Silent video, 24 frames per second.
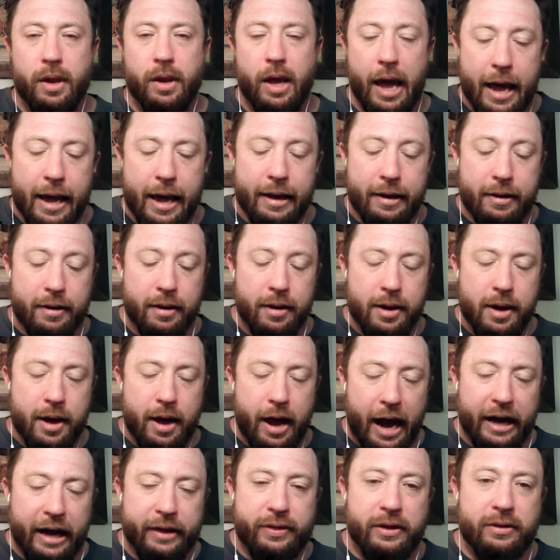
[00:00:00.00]
And
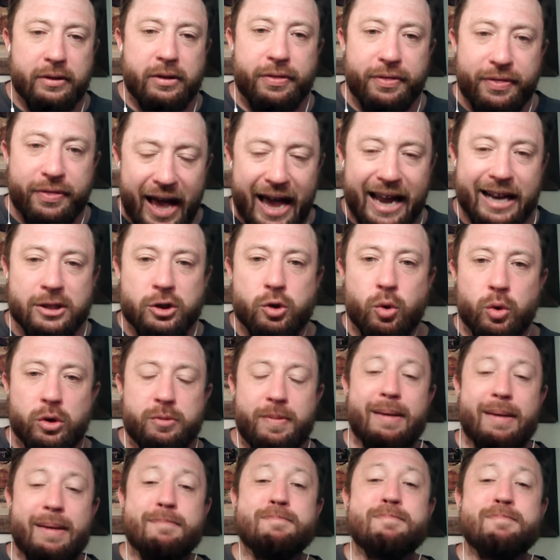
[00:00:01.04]
I think that that is going to
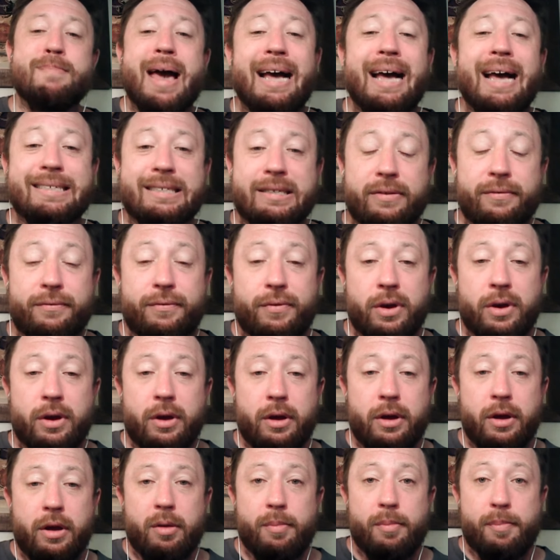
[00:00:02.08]
be a massive
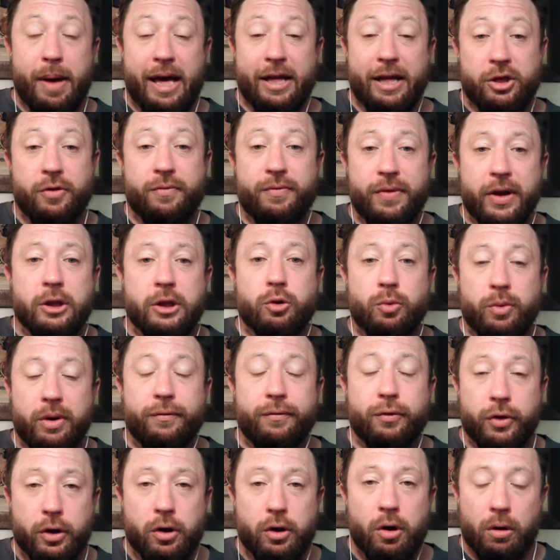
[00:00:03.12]
path to victory for
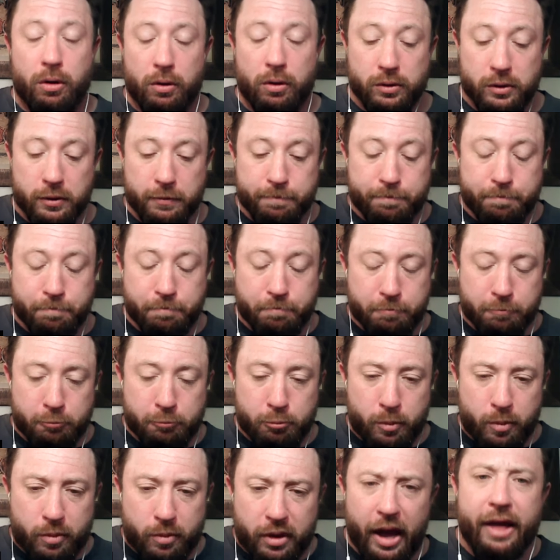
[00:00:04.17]
the Cardinals.
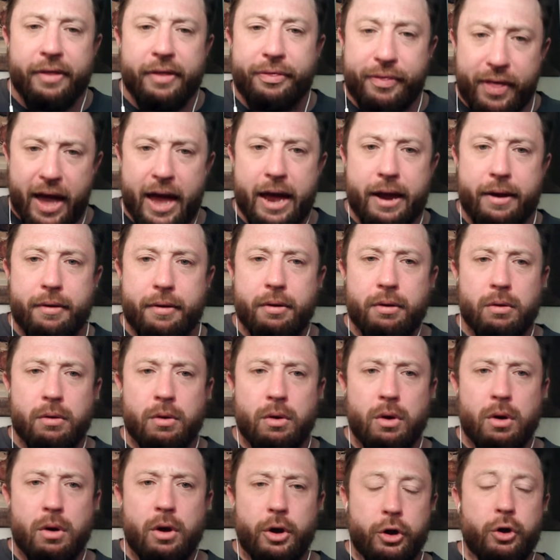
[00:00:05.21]
And then,
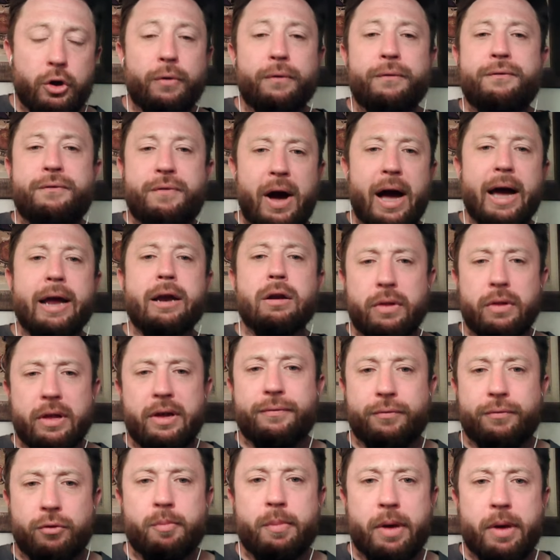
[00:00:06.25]
you know, finally
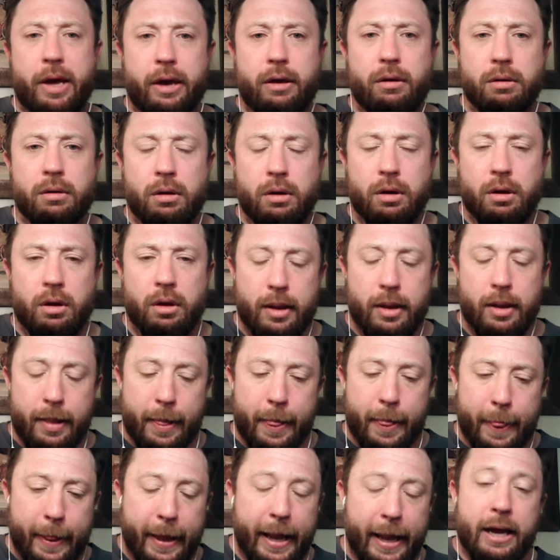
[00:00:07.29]
for me,
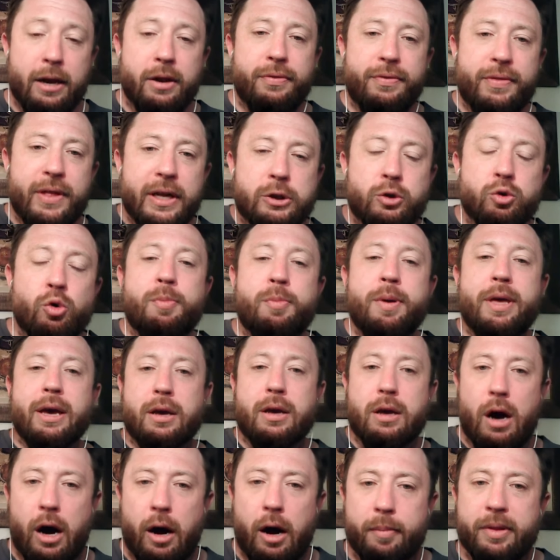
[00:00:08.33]
and this will be a
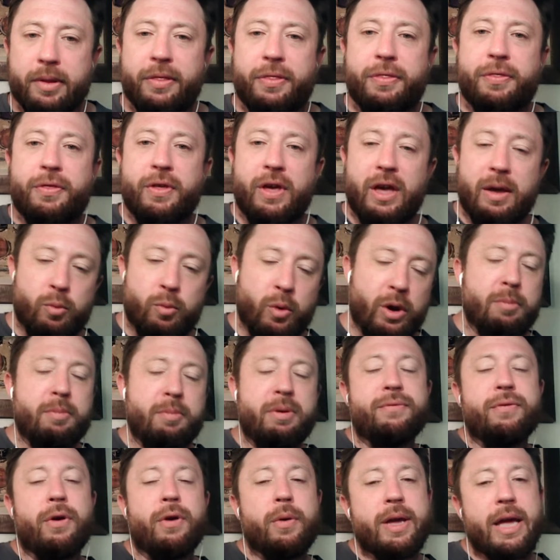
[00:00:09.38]
common theme, we can be
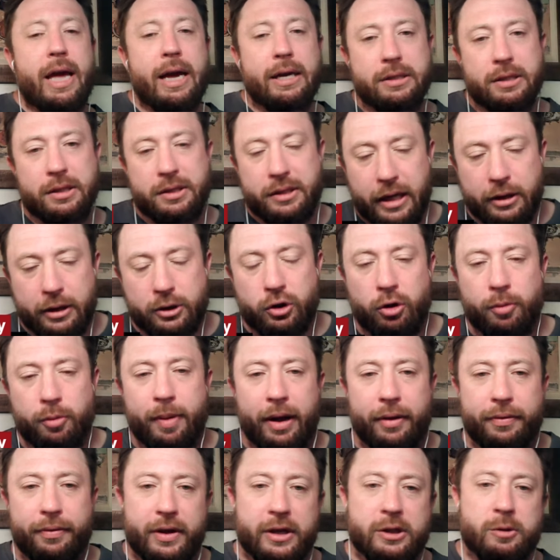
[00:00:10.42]
very existential
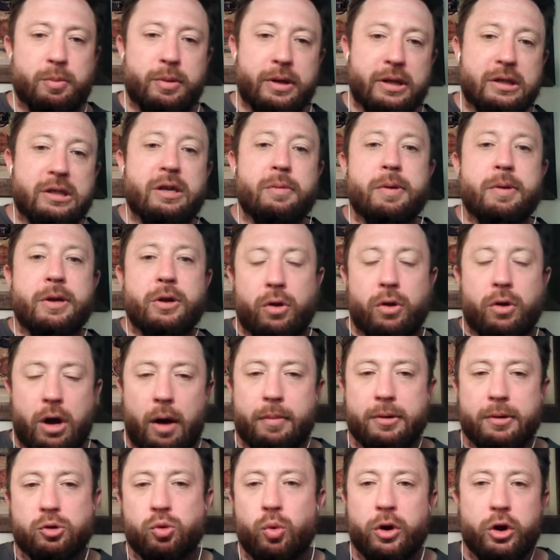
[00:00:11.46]
about this. Please leave me in your
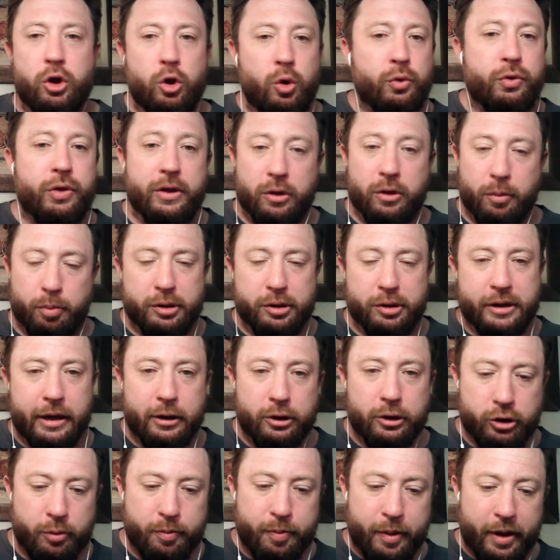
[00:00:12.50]
comments what you think the percentage
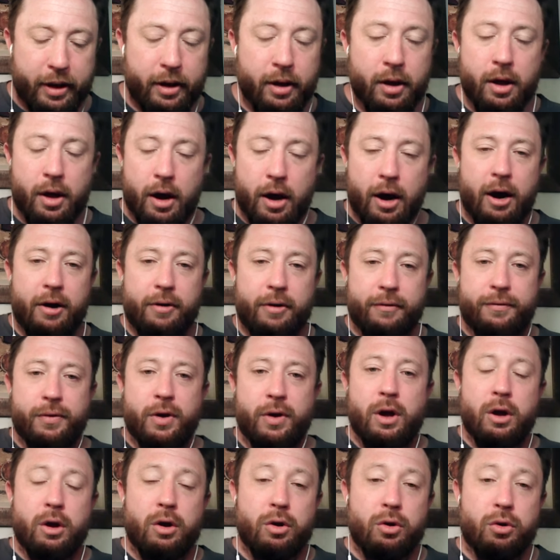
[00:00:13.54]
should be of
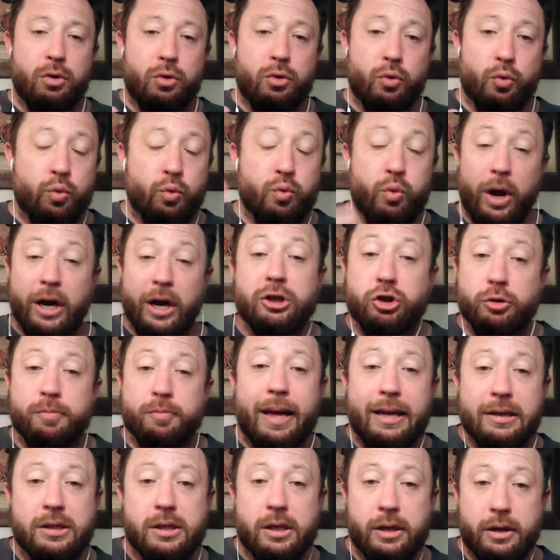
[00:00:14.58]

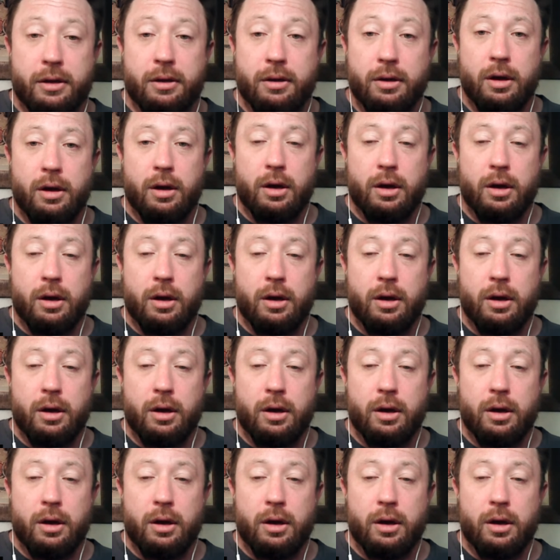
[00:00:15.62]
regimented